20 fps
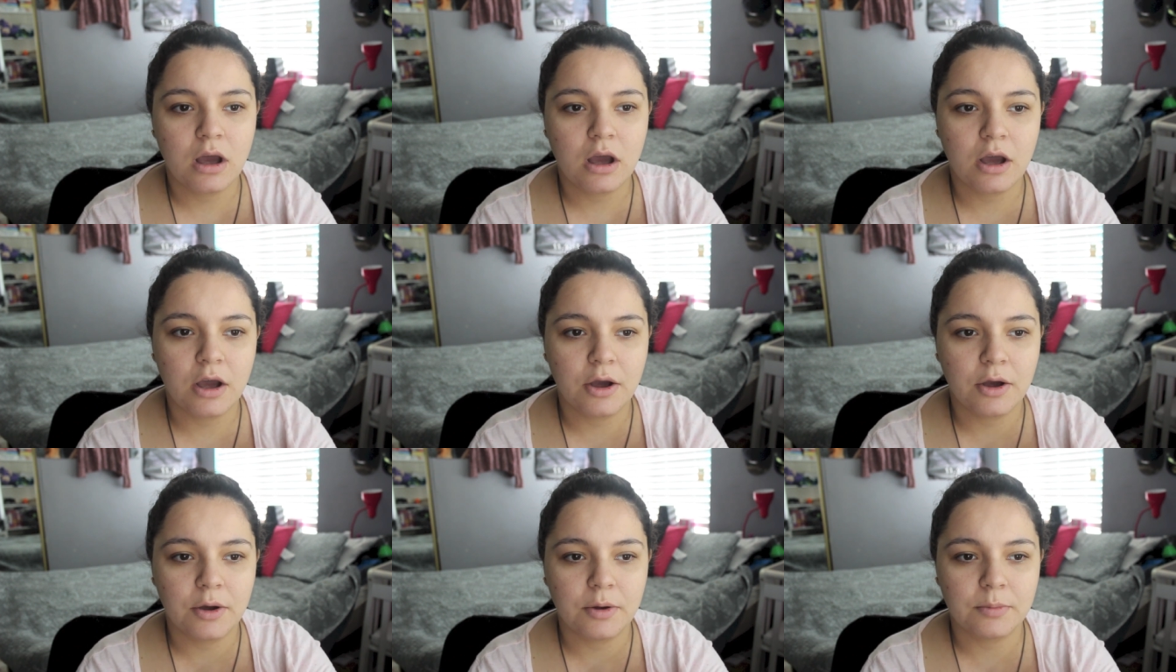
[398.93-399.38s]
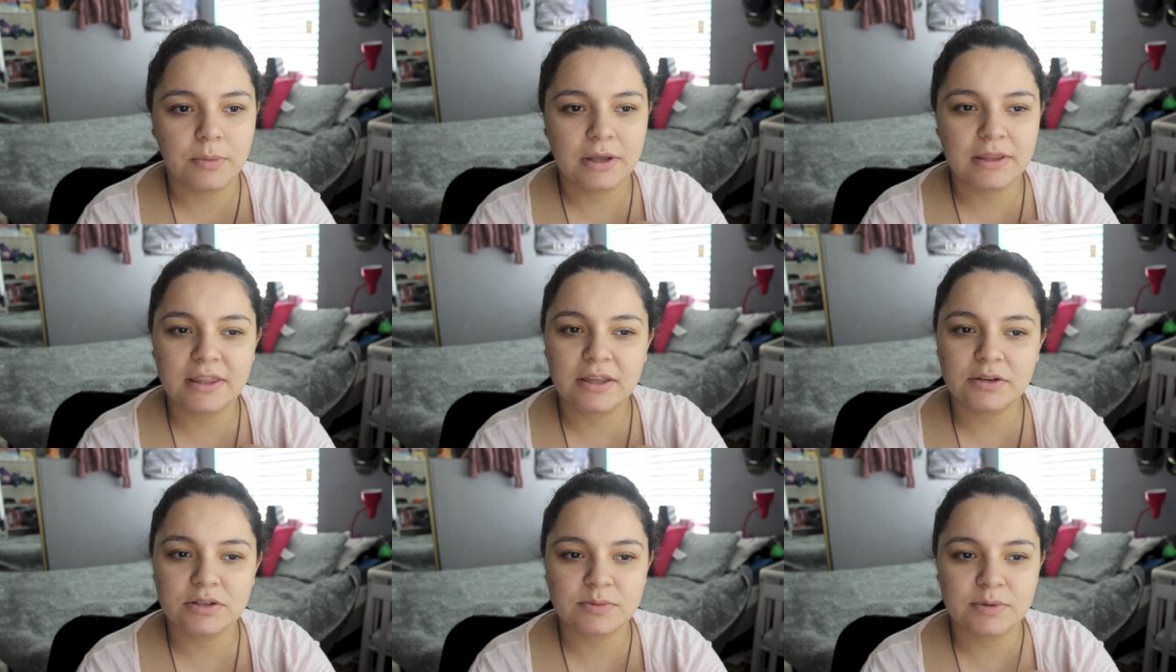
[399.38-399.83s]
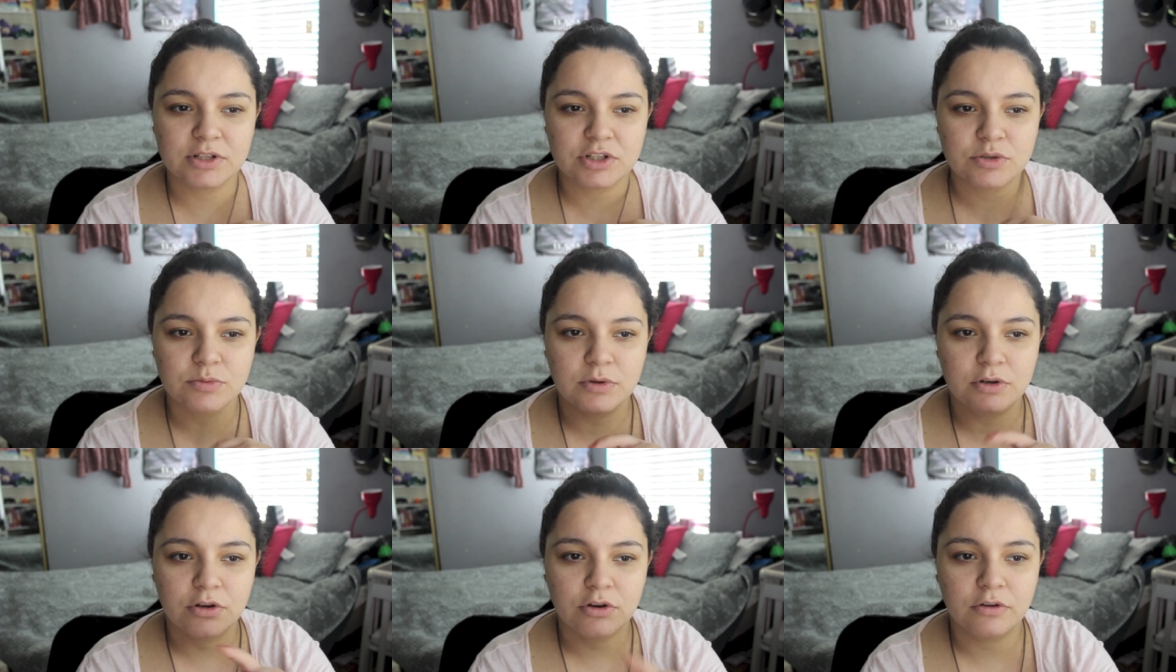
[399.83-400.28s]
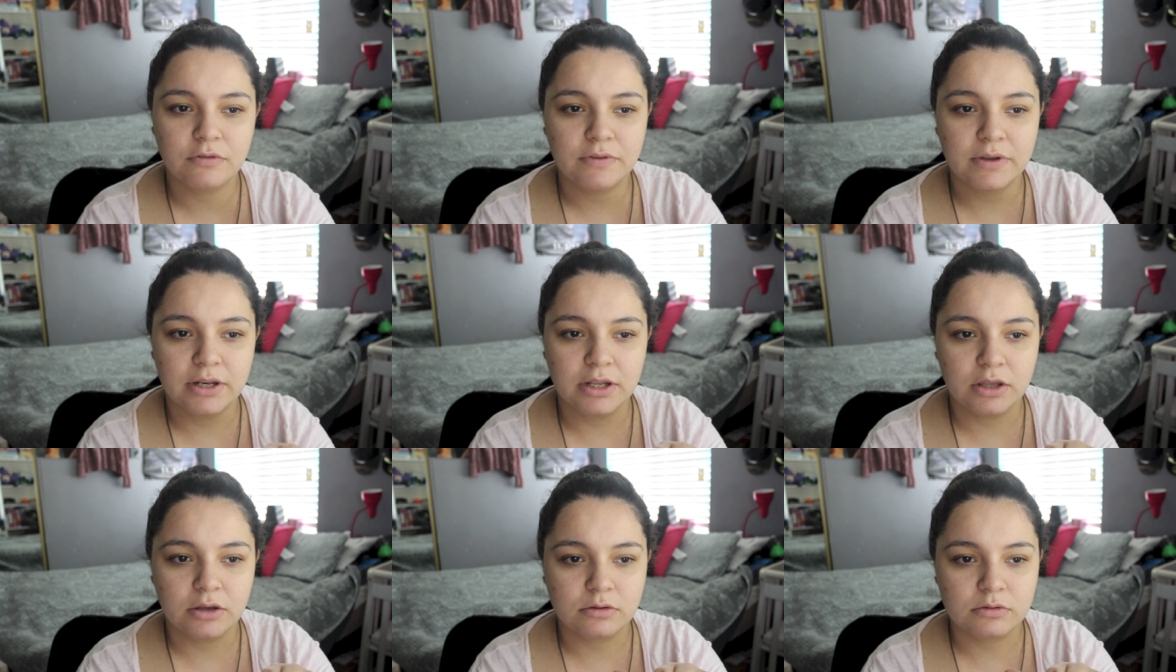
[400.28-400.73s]
Um, I think I was watching one of her
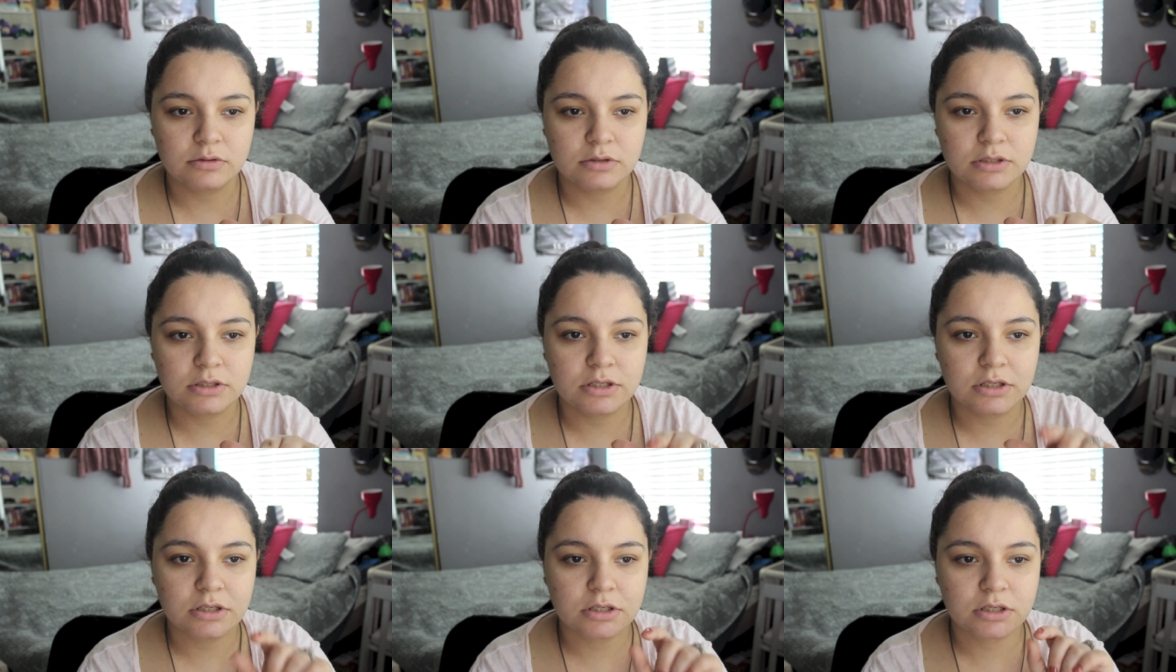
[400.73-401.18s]
videos.